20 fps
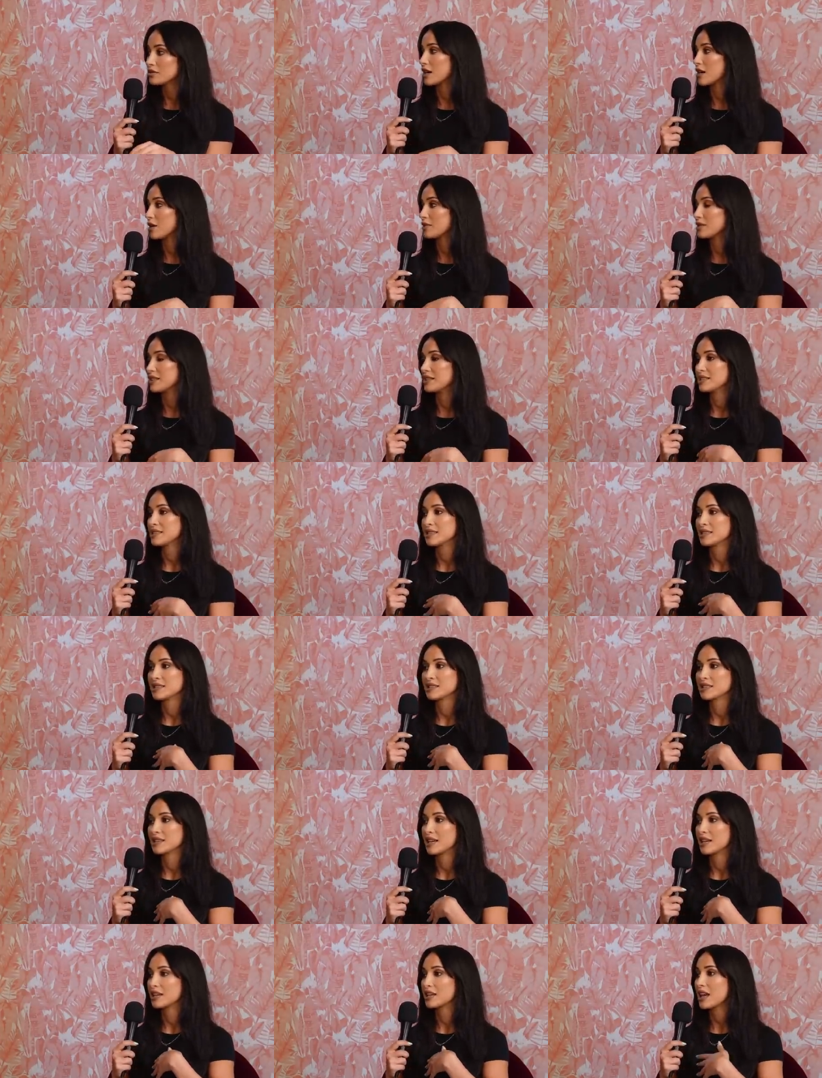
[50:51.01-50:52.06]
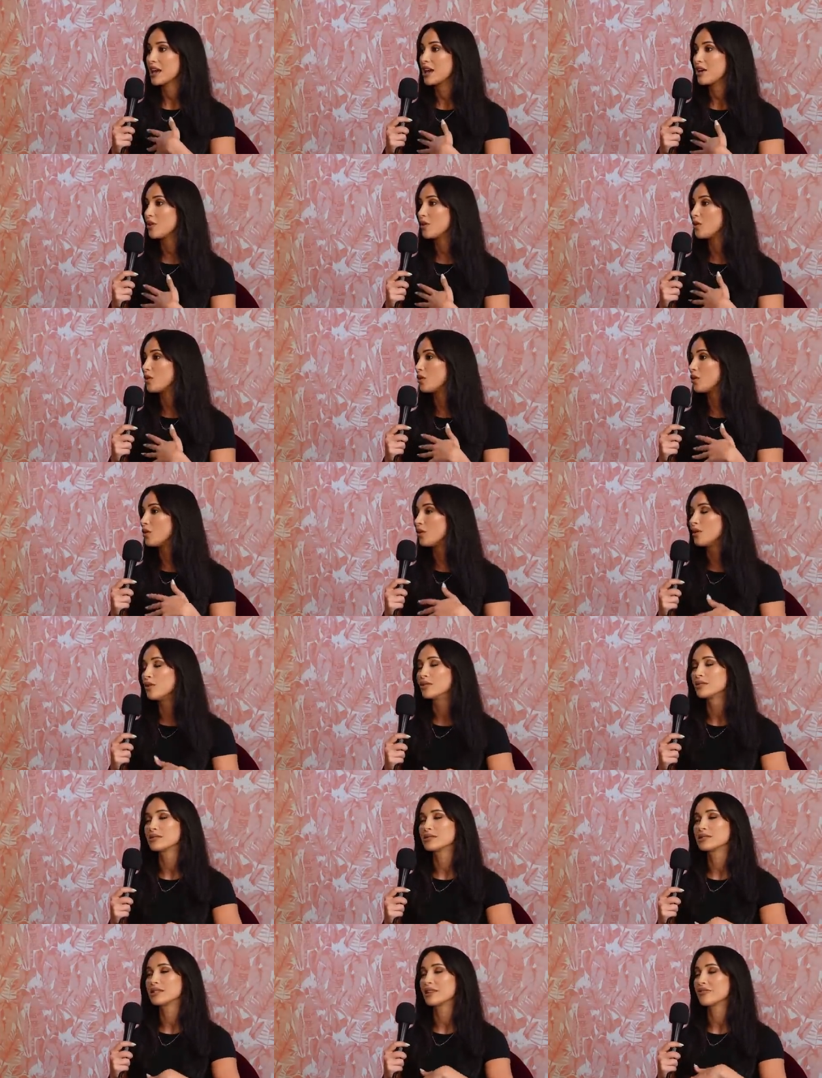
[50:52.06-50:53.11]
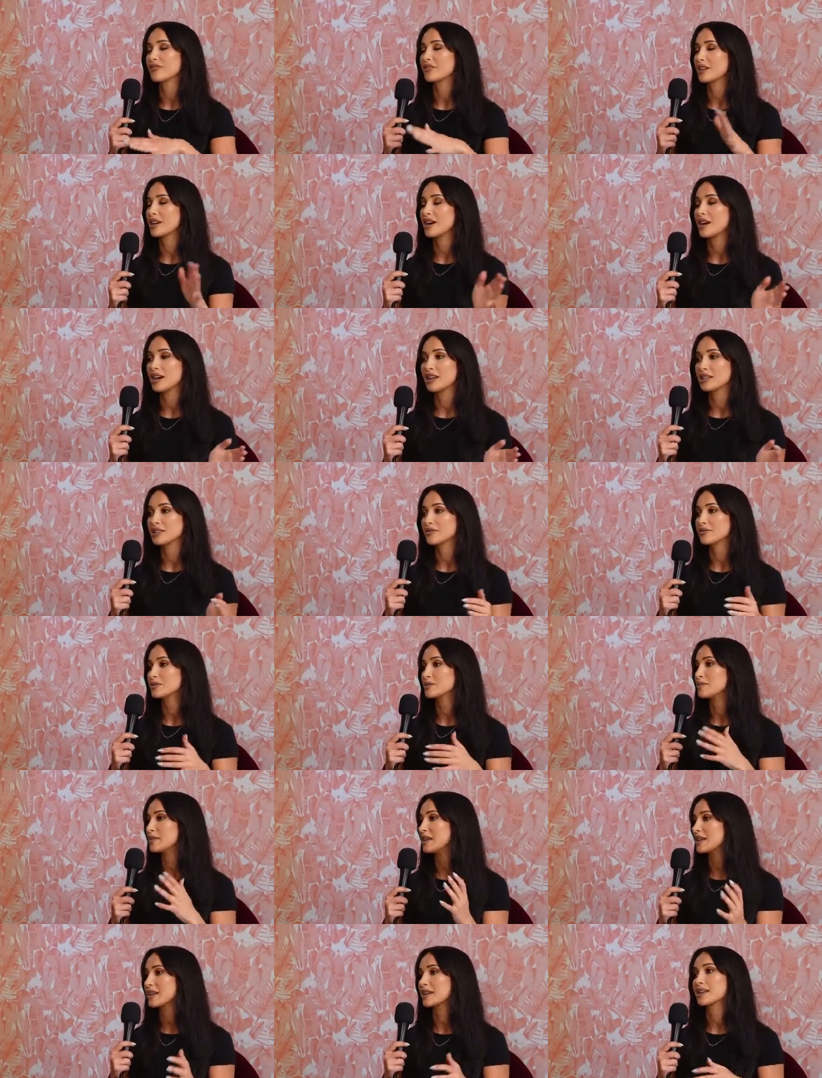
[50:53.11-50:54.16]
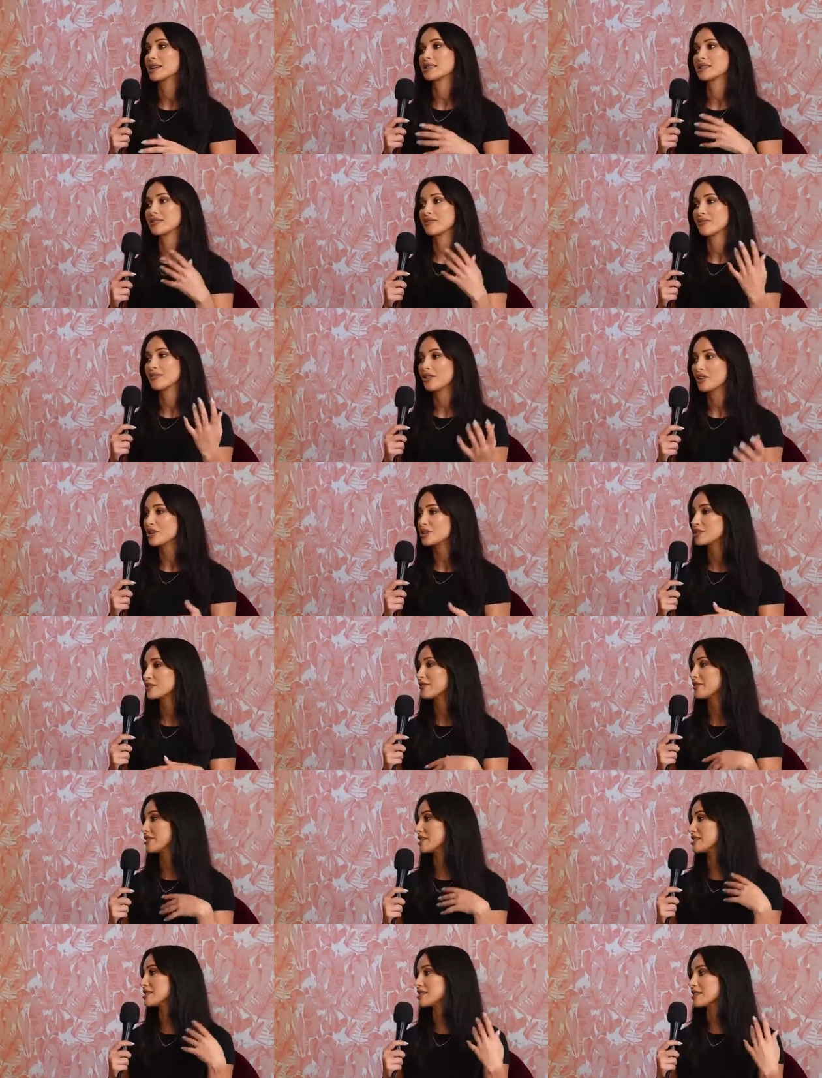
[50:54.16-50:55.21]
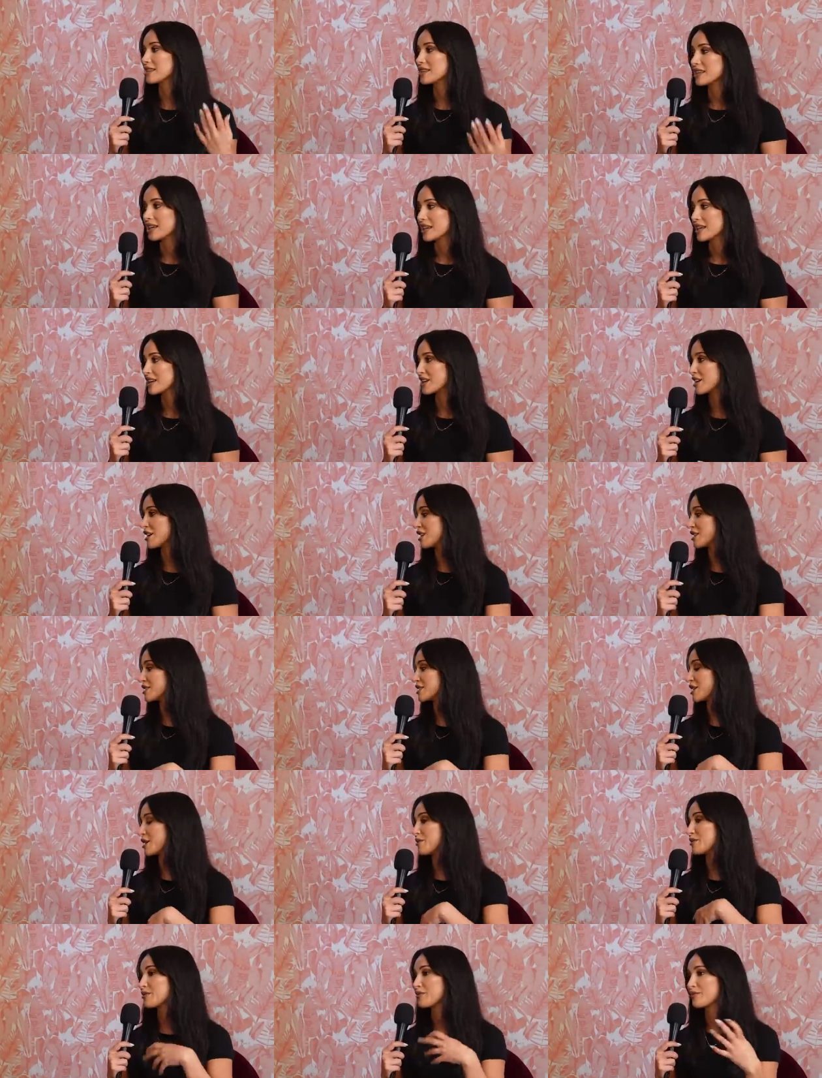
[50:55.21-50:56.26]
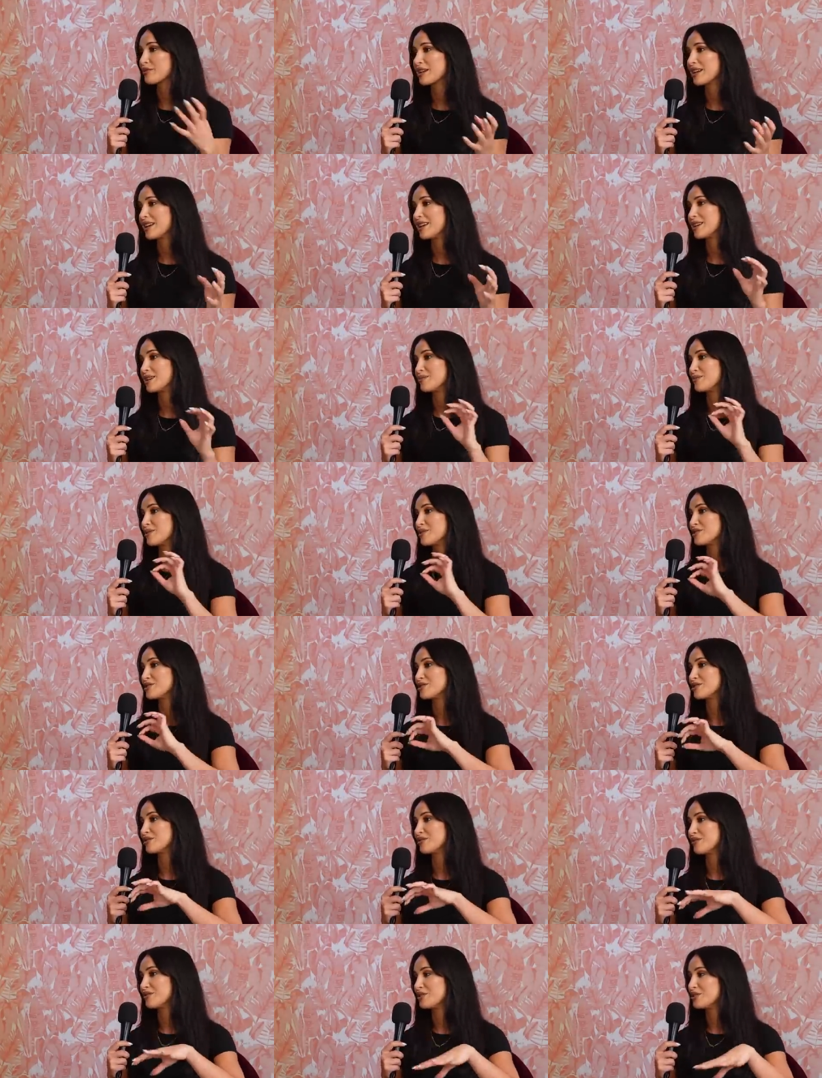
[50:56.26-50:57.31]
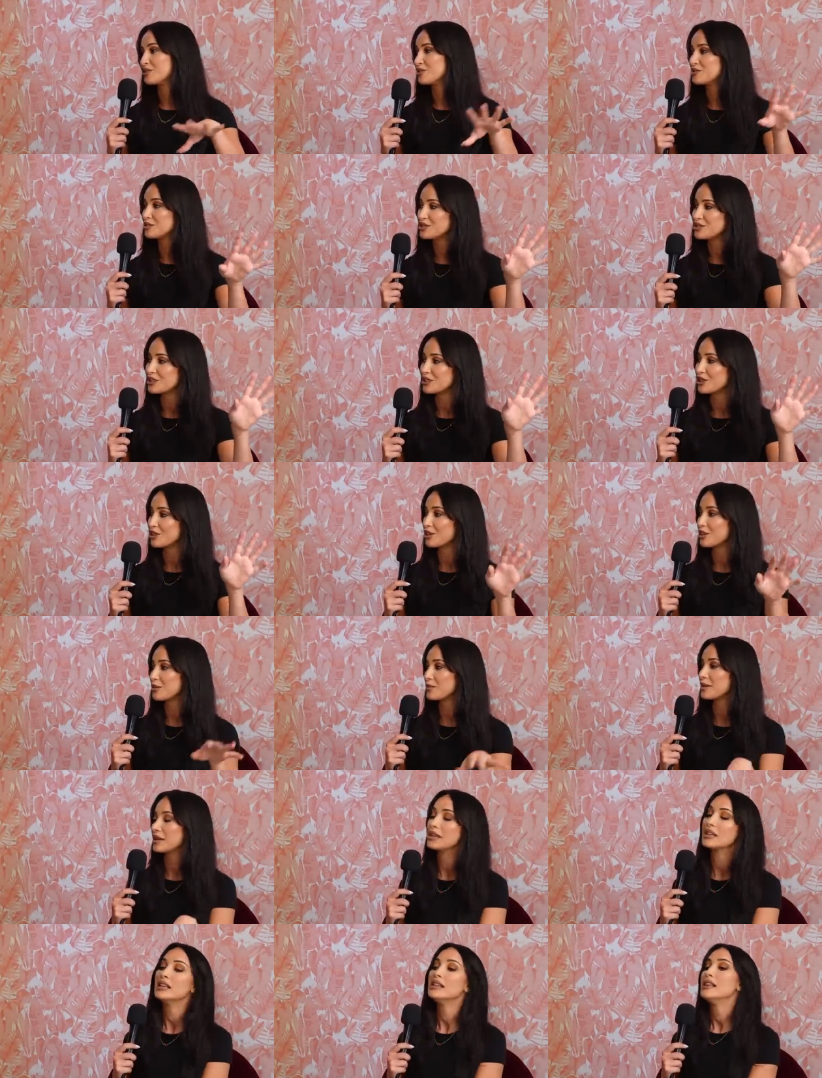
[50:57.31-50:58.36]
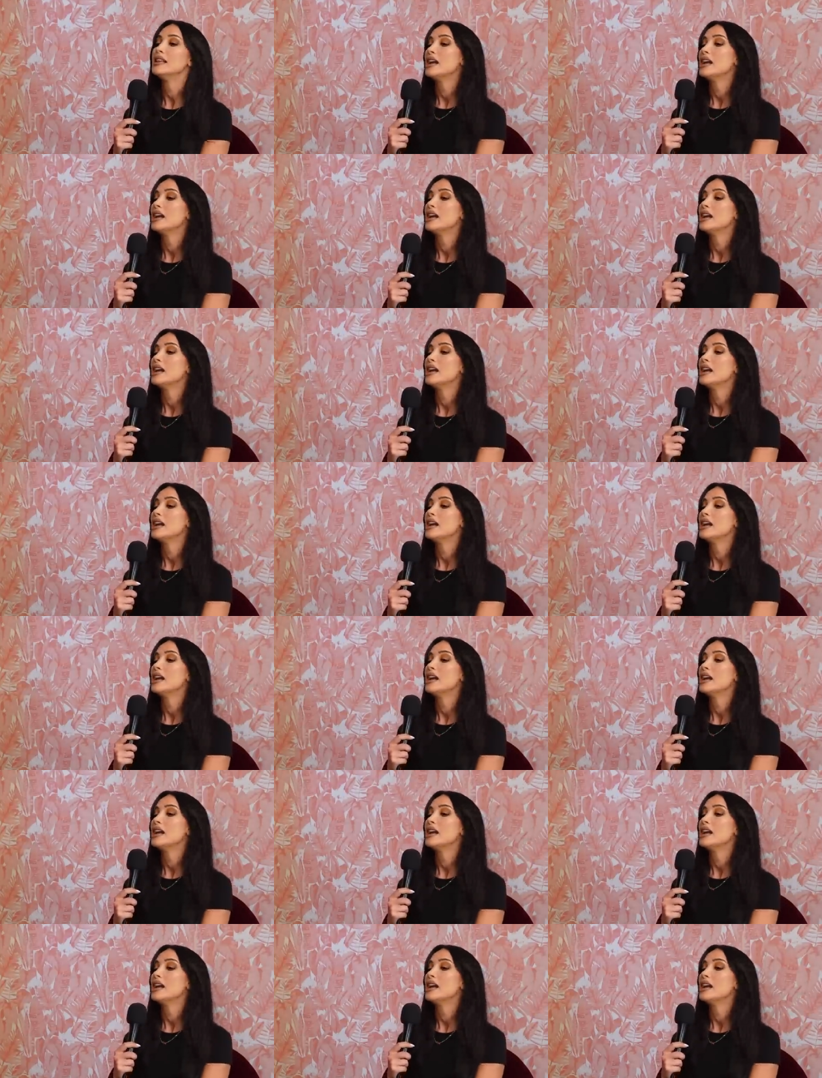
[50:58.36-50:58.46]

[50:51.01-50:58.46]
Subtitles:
I would listen to like all different kinds of speakers and philosophers and thinkers, and I would read and watch YouTube, and